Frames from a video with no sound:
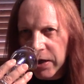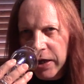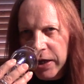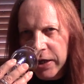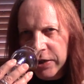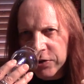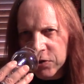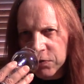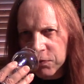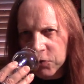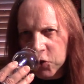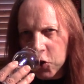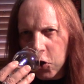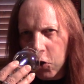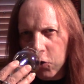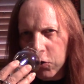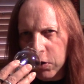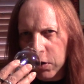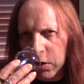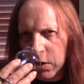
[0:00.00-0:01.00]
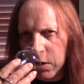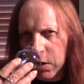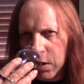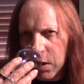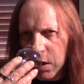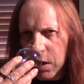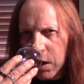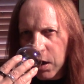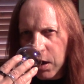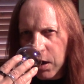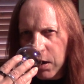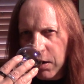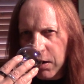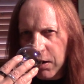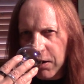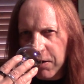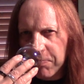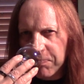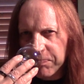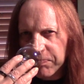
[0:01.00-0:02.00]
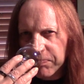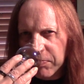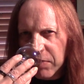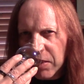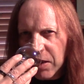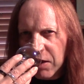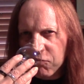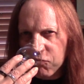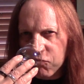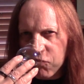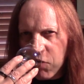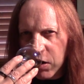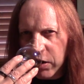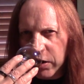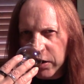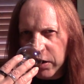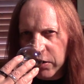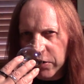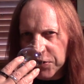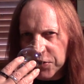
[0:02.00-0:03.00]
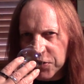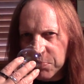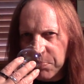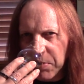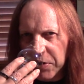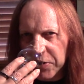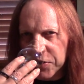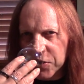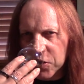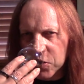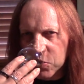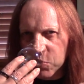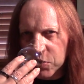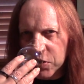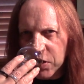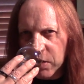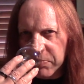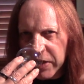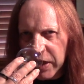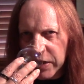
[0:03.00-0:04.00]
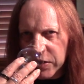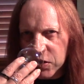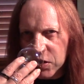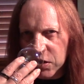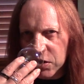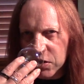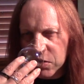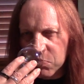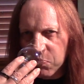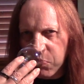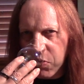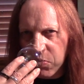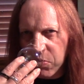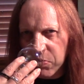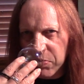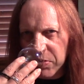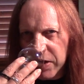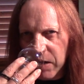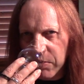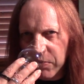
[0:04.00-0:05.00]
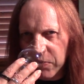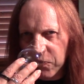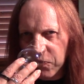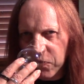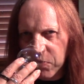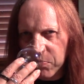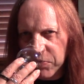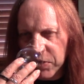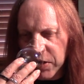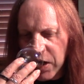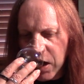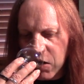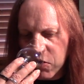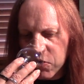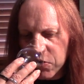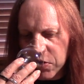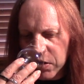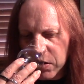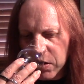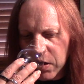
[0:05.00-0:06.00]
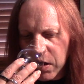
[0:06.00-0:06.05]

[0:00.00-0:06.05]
Hints of chocolate, rye-like spices, which I'm guessing is probably coming from the oak.